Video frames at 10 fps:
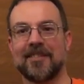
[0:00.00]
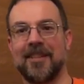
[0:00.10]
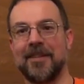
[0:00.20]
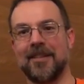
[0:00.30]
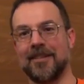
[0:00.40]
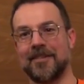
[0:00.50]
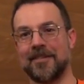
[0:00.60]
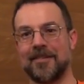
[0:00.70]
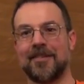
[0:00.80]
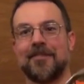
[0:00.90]
I mean, it's
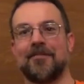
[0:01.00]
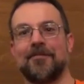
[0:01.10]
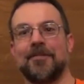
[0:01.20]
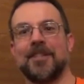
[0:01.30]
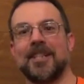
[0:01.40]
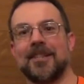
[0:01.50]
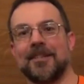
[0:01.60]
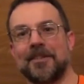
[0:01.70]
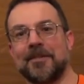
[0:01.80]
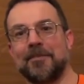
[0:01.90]

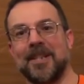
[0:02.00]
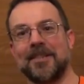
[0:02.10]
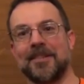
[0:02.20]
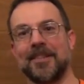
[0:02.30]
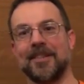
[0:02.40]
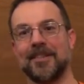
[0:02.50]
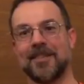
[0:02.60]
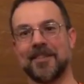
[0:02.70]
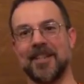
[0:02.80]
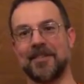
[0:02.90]
ridiculous compared to the
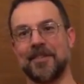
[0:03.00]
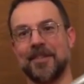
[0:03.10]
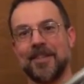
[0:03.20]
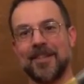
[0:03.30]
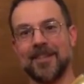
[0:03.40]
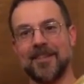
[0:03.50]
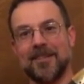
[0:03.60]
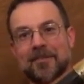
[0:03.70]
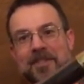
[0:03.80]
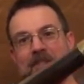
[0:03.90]
size of the
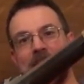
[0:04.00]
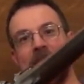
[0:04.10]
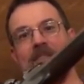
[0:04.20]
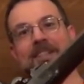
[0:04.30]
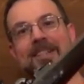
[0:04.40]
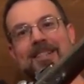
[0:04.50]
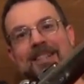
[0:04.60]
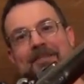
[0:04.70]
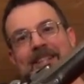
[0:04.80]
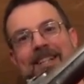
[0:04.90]
Musketoon. I can't
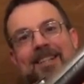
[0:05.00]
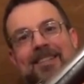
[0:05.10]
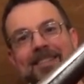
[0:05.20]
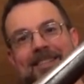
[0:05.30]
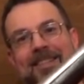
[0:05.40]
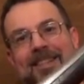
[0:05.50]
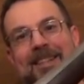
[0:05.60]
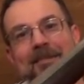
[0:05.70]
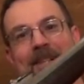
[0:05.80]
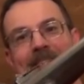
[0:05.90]
even get it in
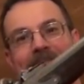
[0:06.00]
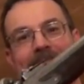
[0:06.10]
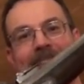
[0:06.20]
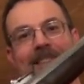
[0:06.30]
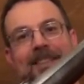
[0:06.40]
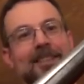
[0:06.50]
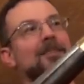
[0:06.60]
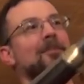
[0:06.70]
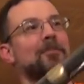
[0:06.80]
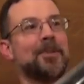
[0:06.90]
camera.
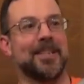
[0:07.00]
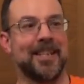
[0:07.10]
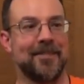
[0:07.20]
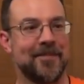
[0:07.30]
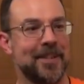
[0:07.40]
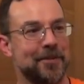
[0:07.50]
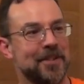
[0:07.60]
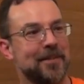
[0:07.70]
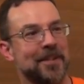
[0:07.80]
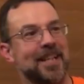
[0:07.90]
But yeah, it was
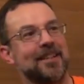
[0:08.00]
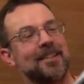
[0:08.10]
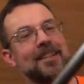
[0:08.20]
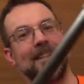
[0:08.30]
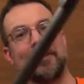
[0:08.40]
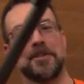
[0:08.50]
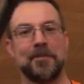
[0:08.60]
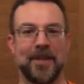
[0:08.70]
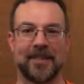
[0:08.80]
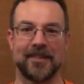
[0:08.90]
given that. I
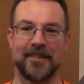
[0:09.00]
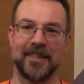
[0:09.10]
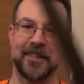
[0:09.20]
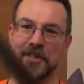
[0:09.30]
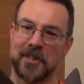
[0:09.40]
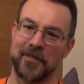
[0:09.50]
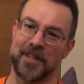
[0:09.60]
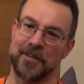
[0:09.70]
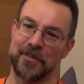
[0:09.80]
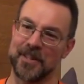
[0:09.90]
suspect that the artillery
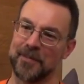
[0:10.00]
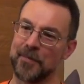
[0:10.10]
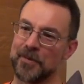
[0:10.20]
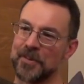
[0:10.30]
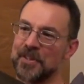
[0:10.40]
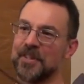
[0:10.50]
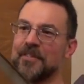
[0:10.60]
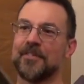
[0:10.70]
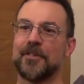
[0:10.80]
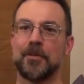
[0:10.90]
used these more as a
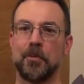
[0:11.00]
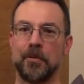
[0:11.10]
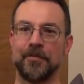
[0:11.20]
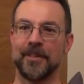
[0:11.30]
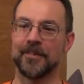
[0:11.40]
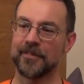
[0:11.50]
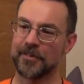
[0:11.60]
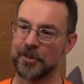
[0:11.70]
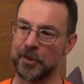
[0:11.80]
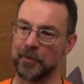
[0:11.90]
tool for
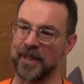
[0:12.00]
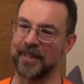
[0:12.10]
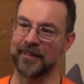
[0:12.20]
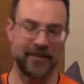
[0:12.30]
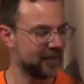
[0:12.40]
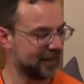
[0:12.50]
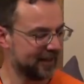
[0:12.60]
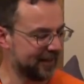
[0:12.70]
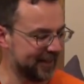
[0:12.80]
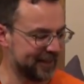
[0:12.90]
chopping and
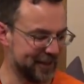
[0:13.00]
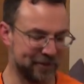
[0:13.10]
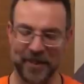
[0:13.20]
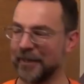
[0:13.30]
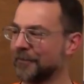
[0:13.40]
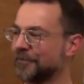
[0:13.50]
that kind of thing.